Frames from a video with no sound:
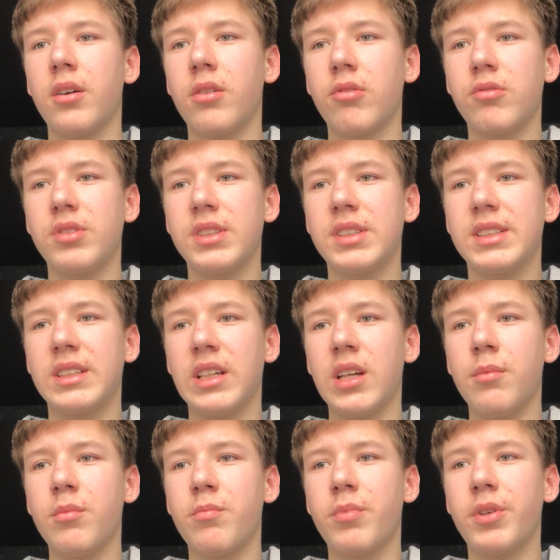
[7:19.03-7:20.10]
of the
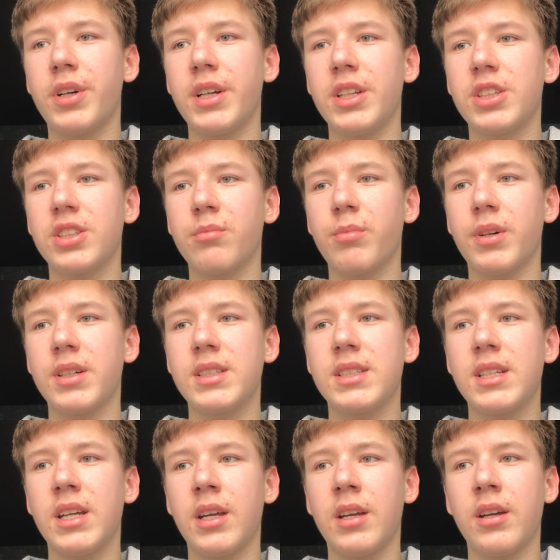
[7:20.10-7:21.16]
same operation
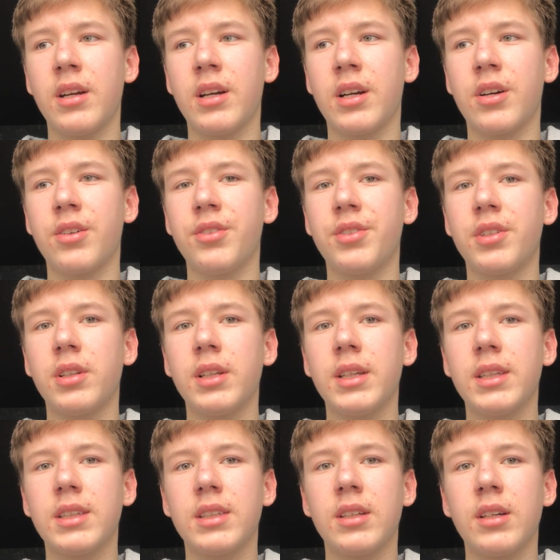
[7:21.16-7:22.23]
but they are controlled